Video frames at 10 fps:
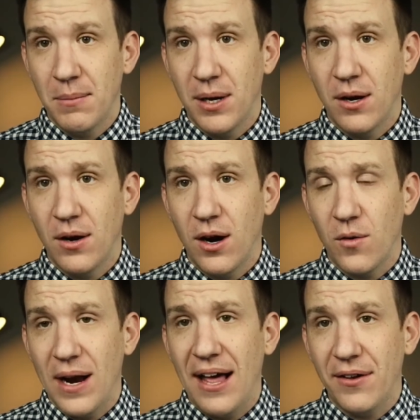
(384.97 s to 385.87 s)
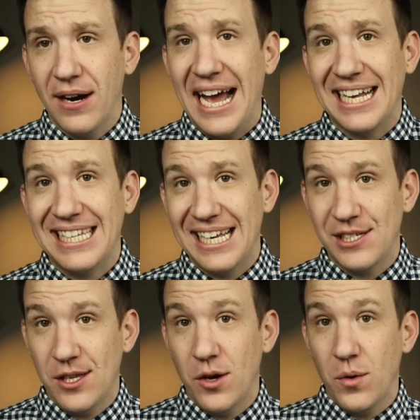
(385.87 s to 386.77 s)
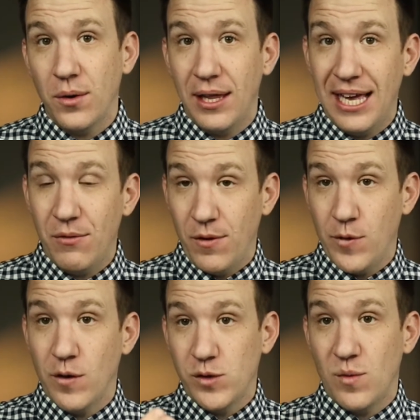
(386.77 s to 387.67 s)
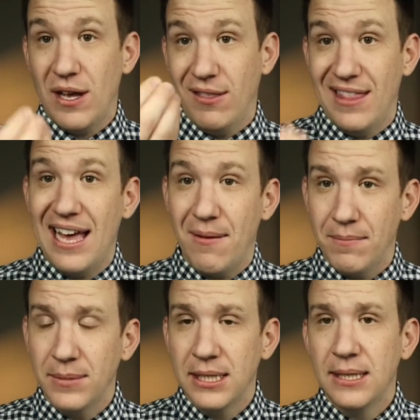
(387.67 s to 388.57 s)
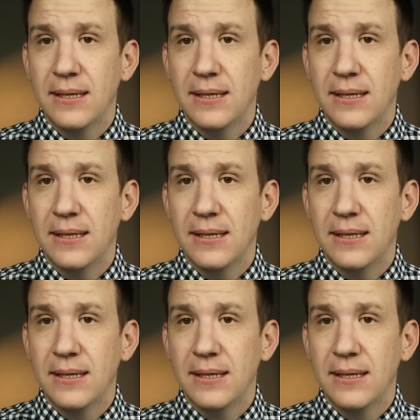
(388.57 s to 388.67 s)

but are rather acting as though it revolves around them,